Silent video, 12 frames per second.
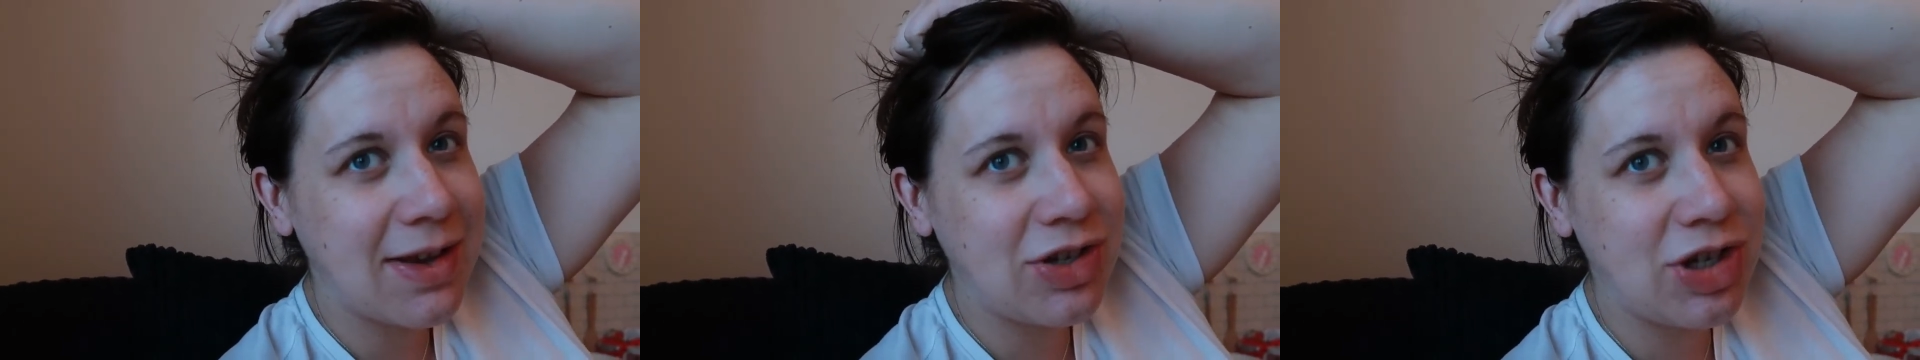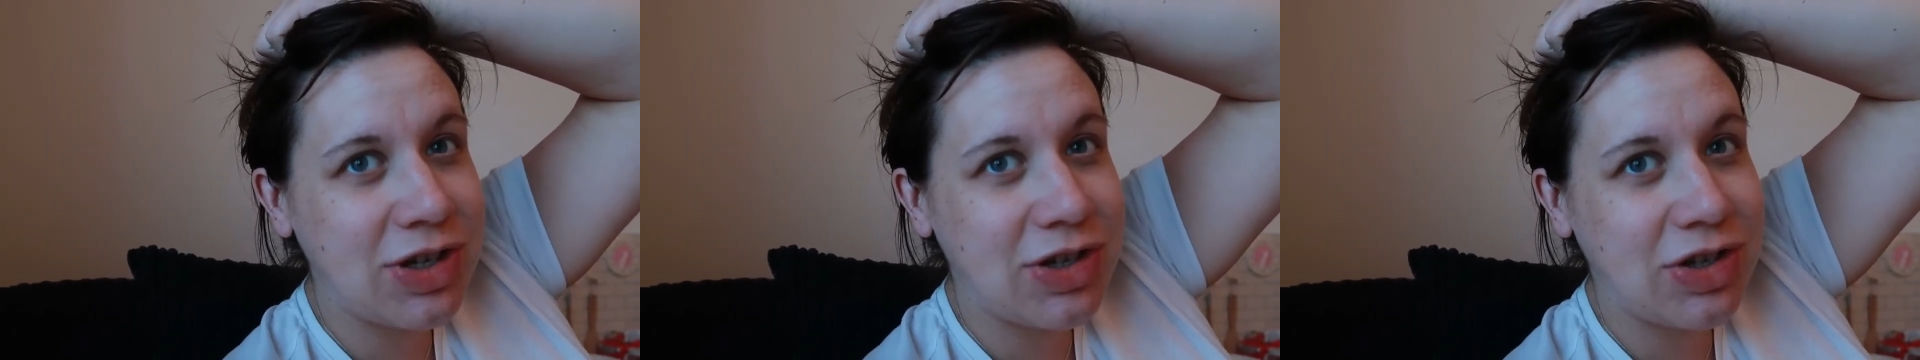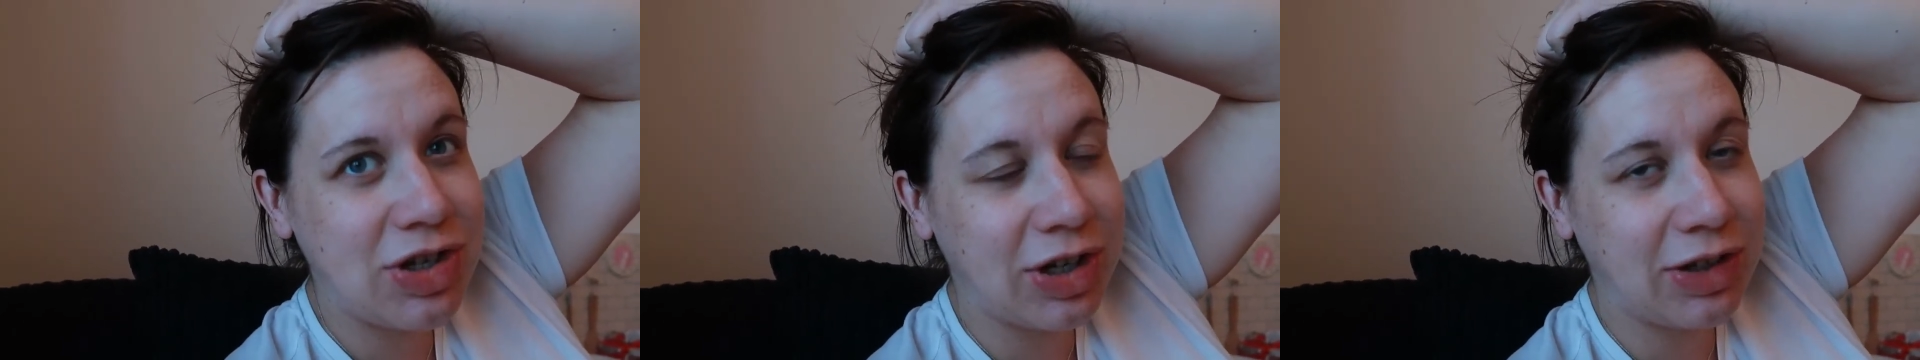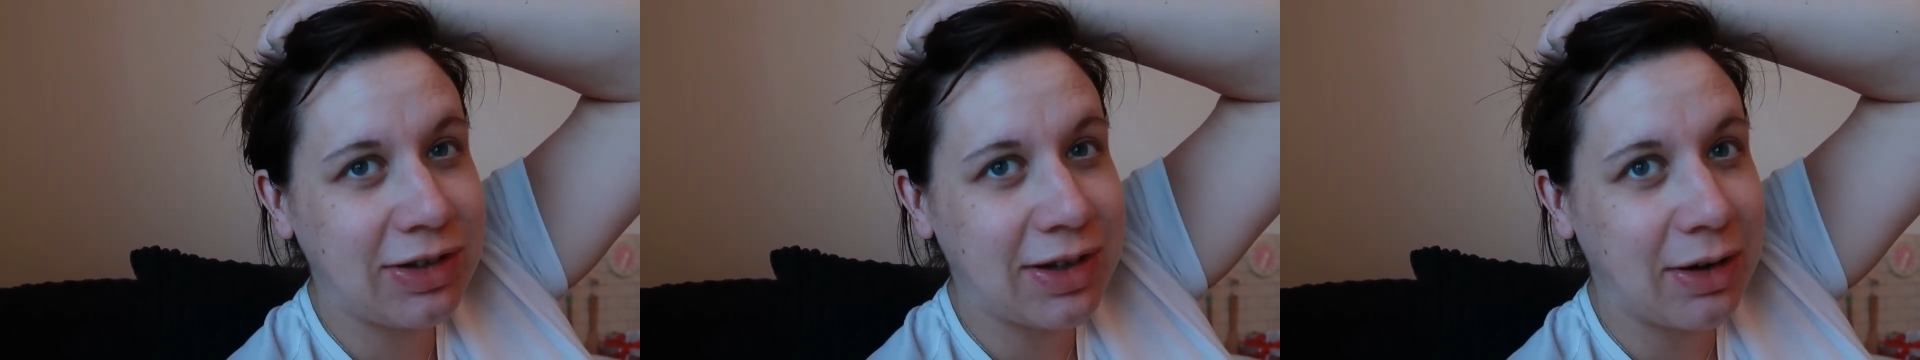just
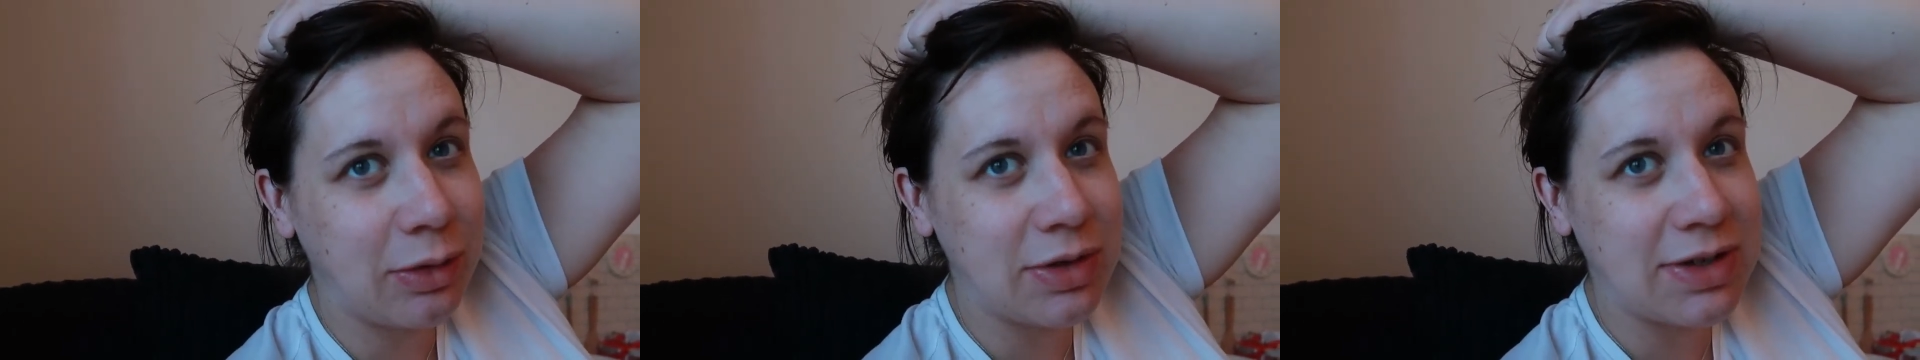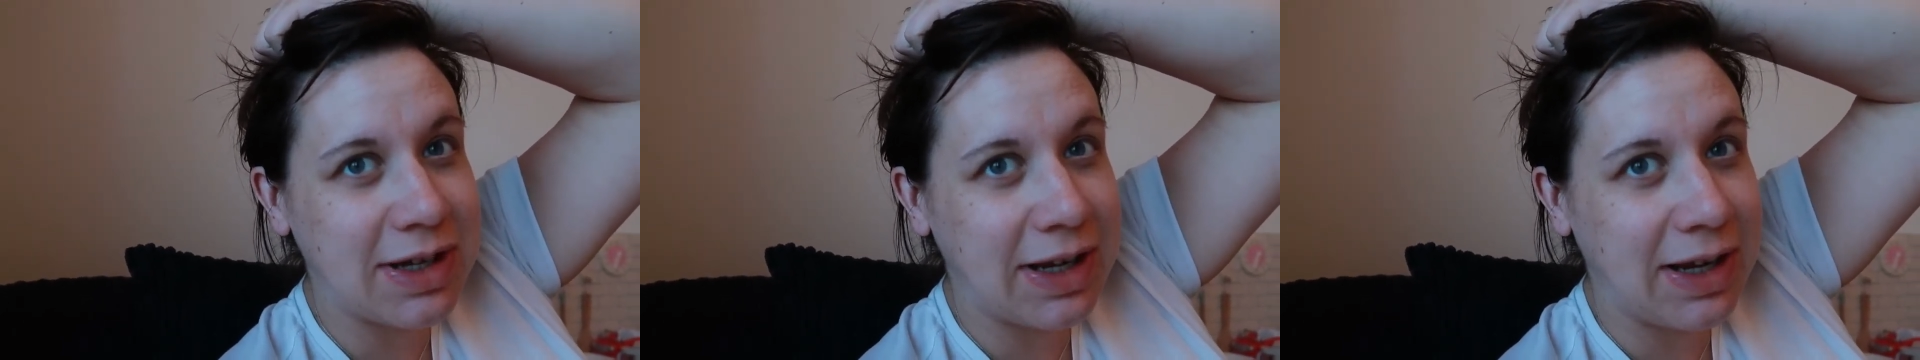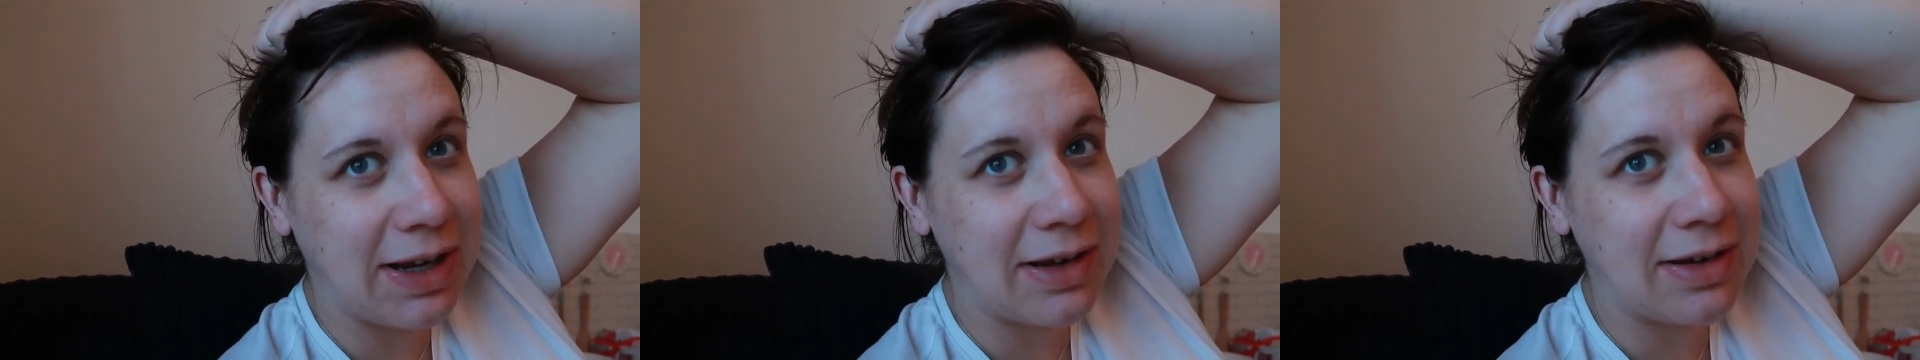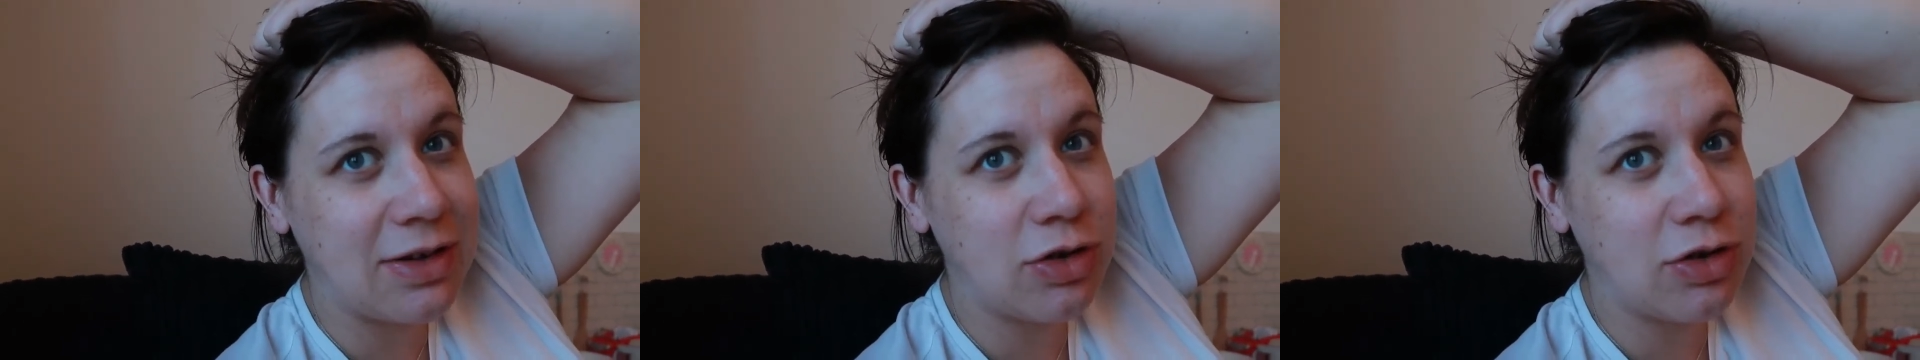chilled out day